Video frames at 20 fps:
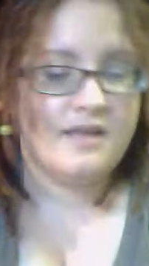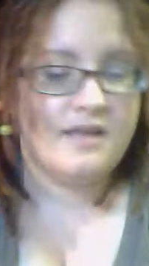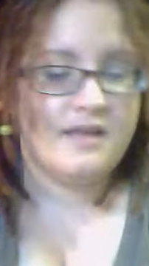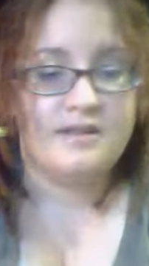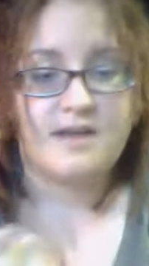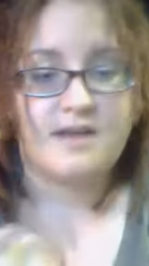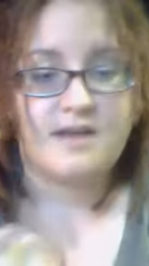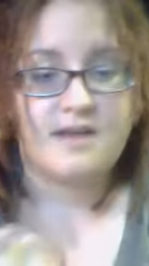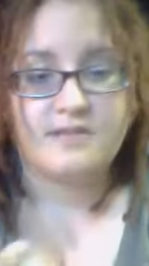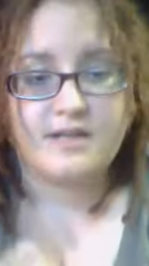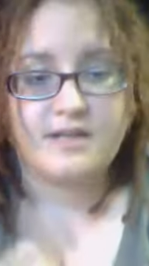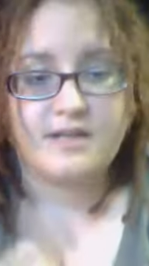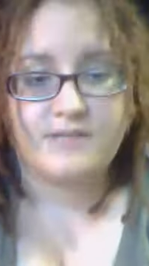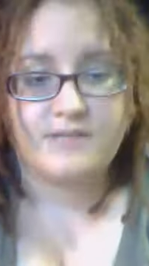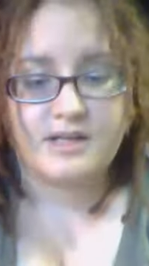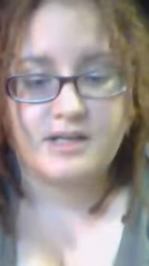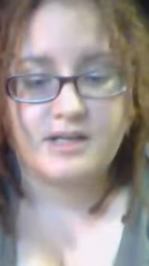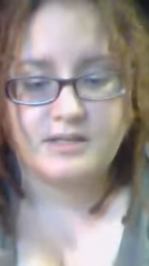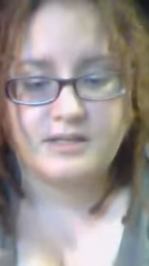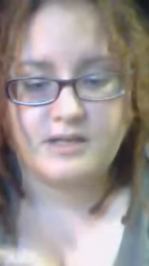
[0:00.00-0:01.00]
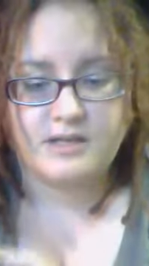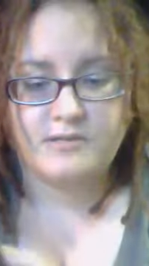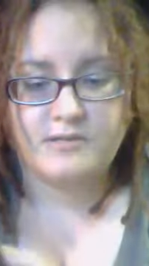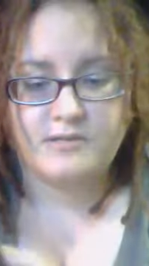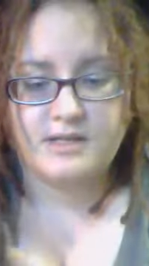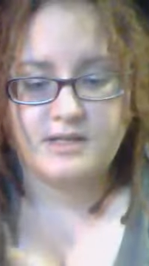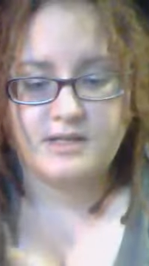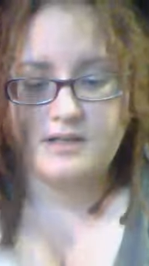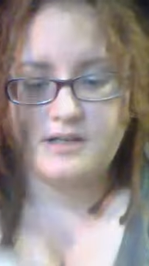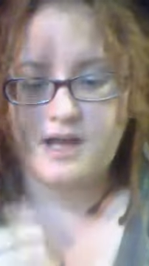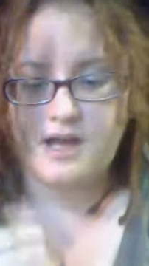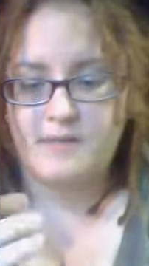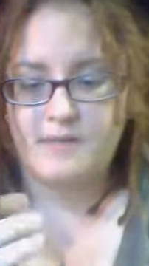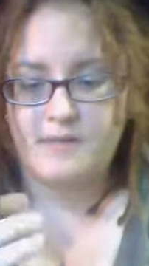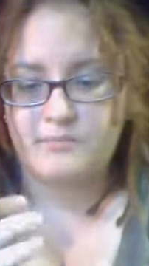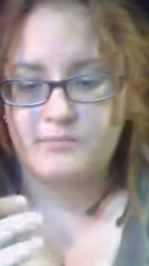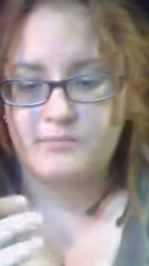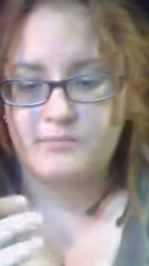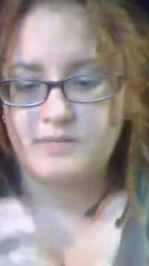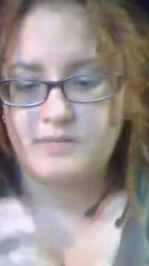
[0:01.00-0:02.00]
Now that I've got it going, I'm
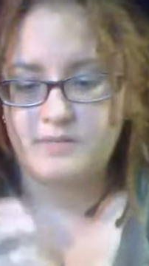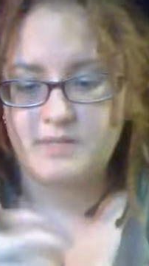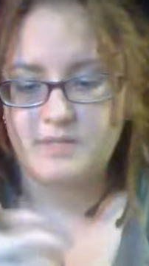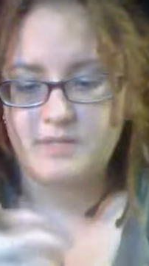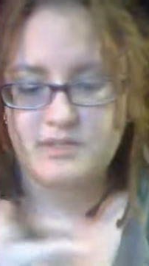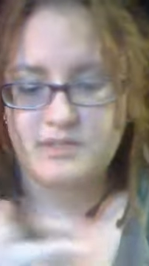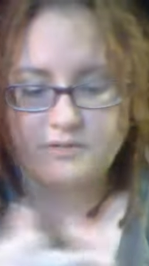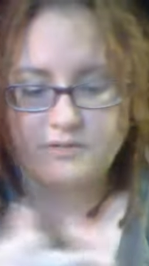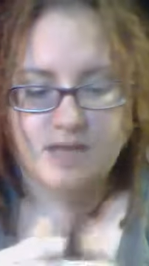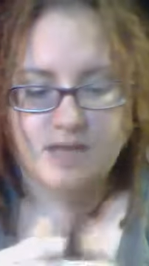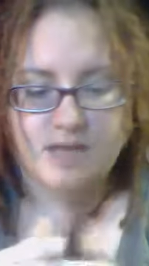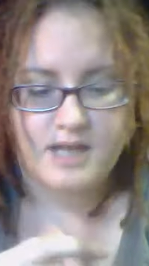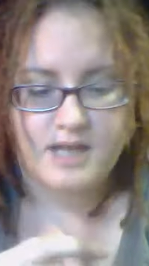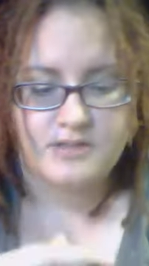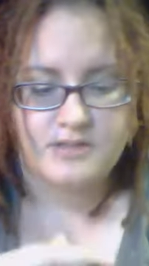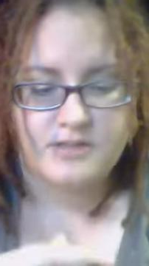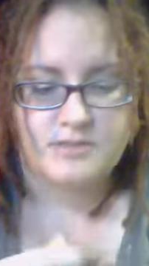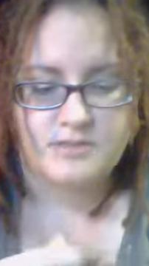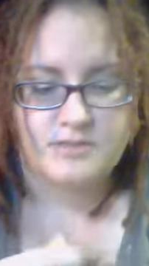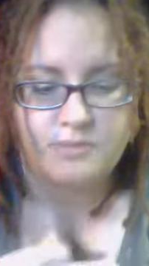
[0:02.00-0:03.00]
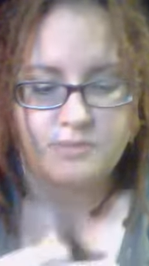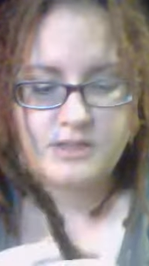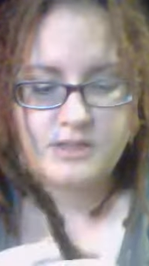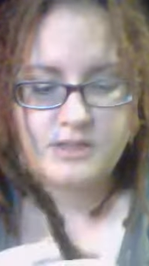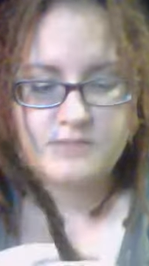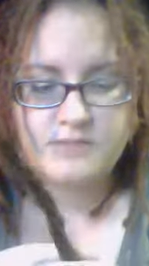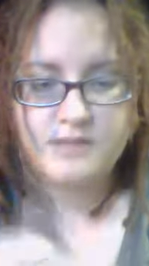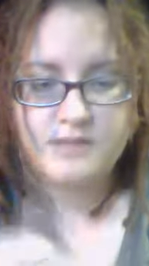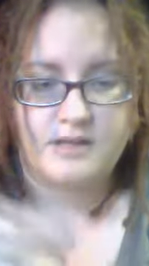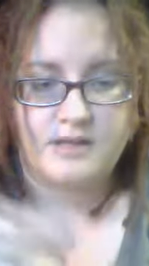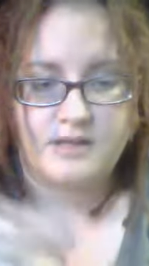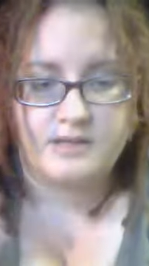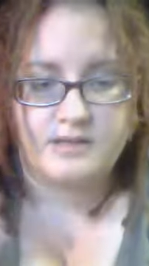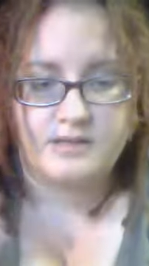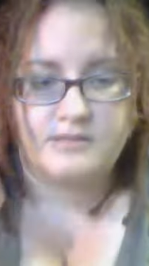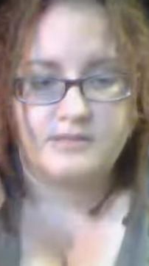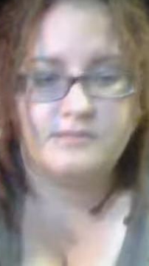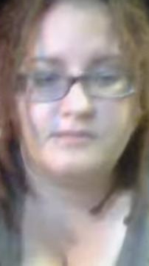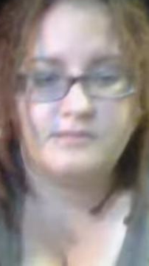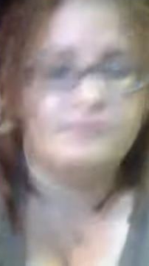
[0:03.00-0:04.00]
pretty much okay just working on it
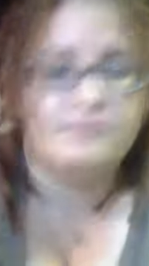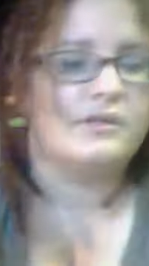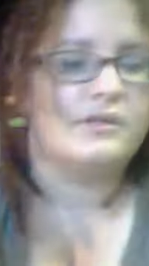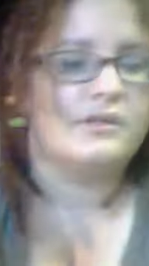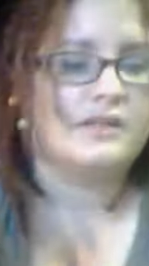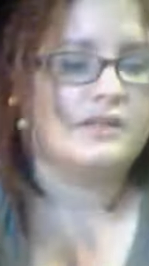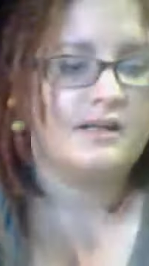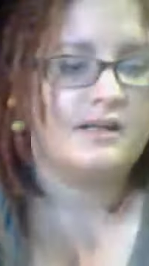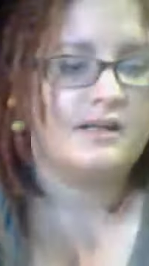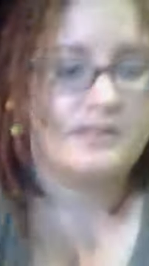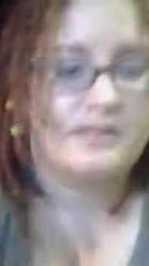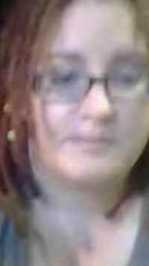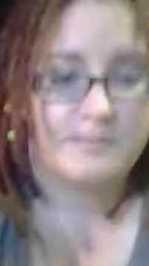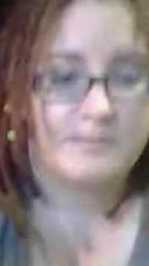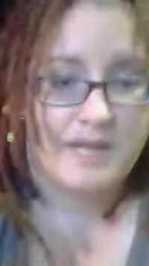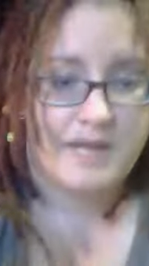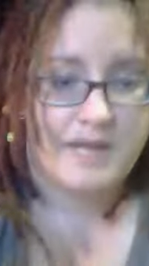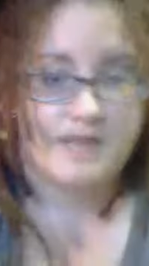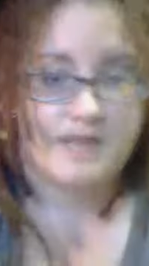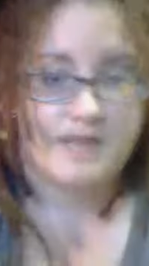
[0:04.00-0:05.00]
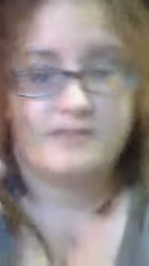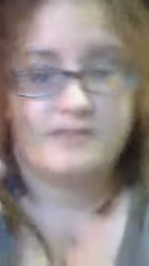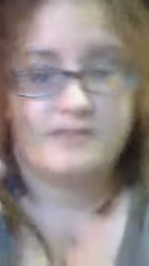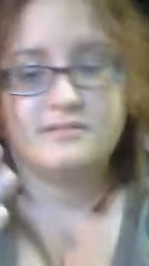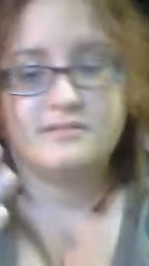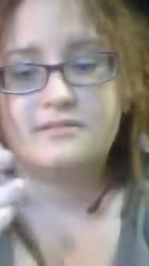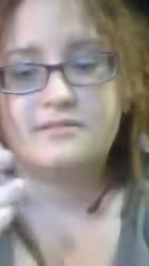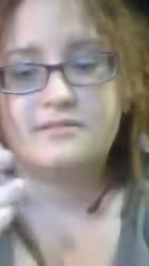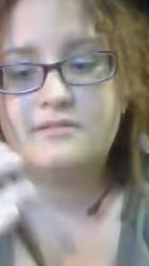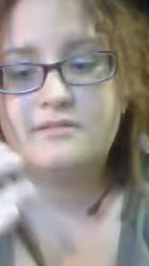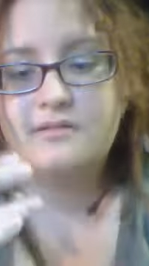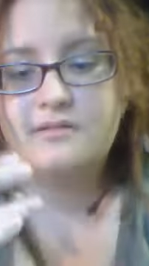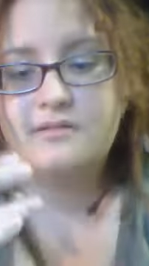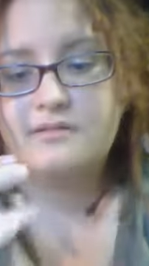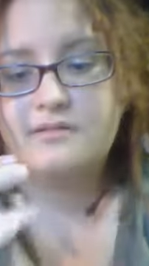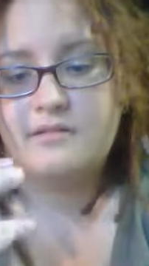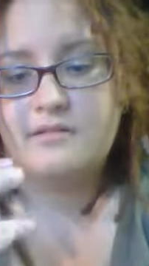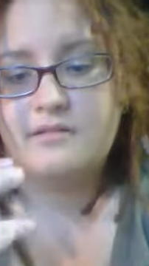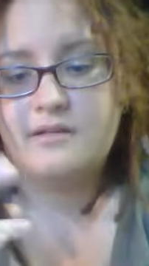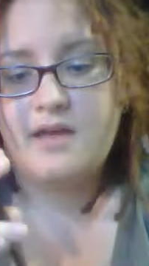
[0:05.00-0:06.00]
in my hands,
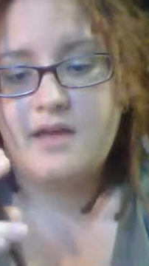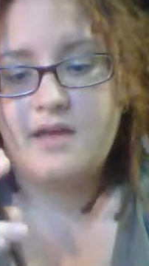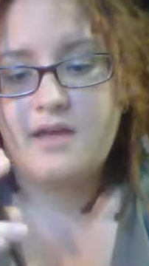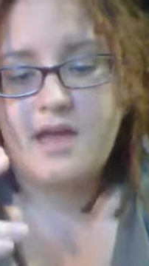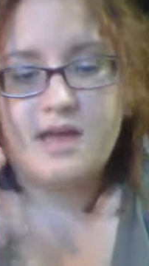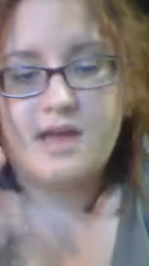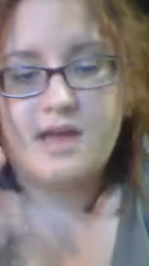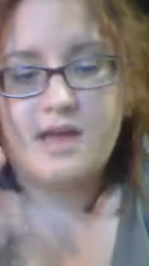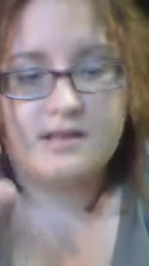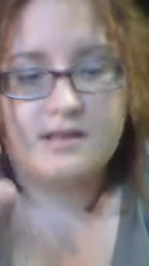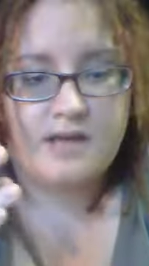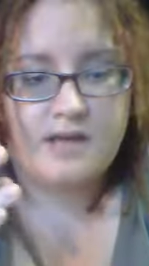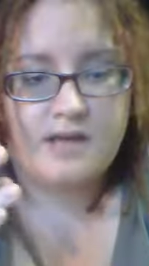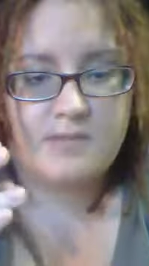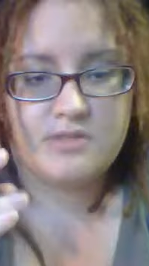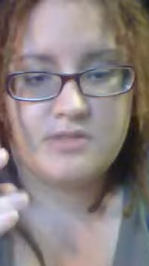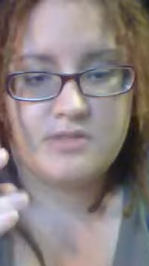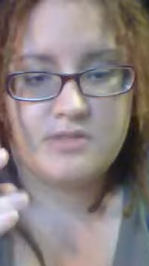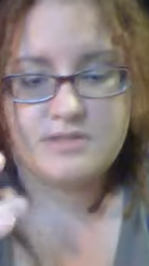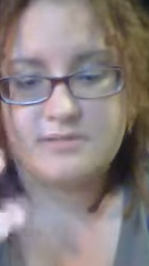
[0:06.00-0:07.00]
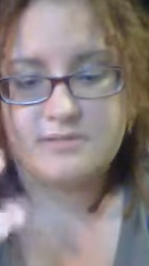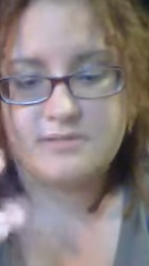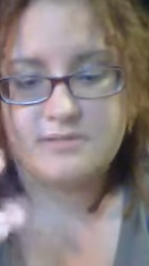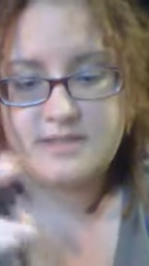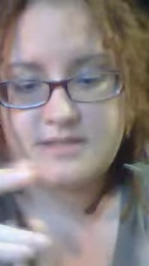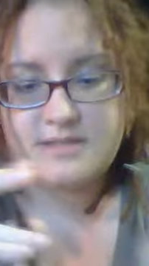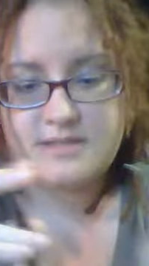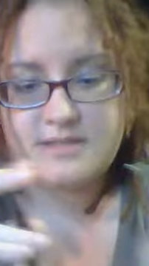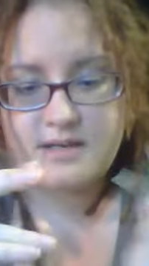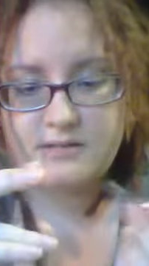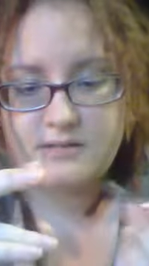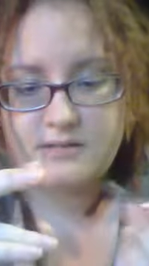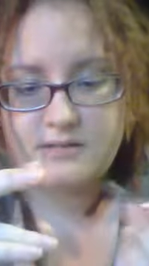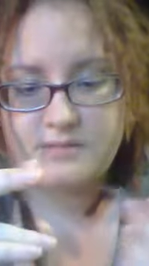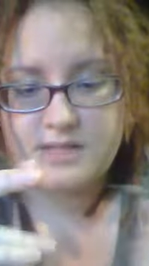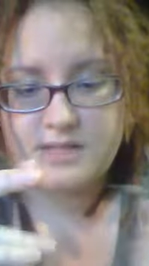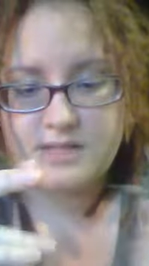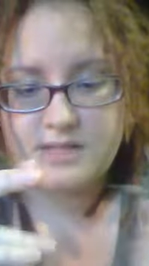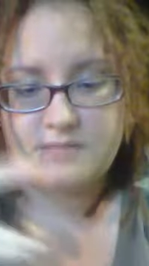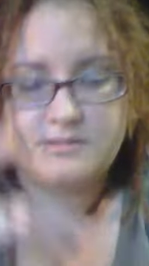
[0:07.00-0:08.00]
and I'm just doing exactly
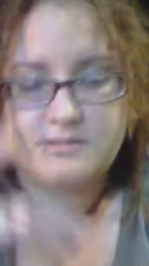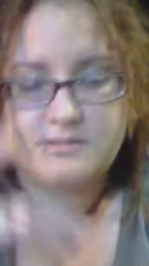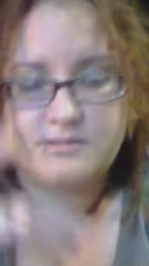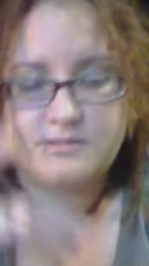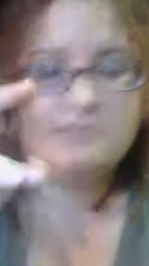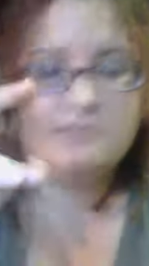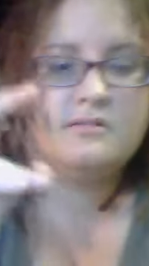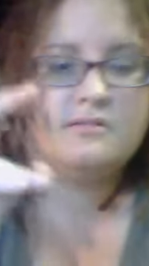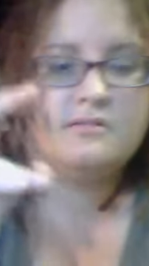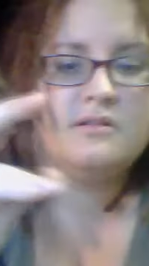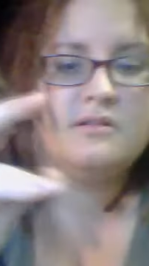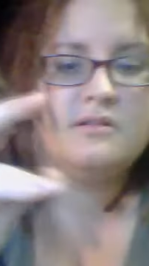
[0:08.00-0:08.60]
what he would do.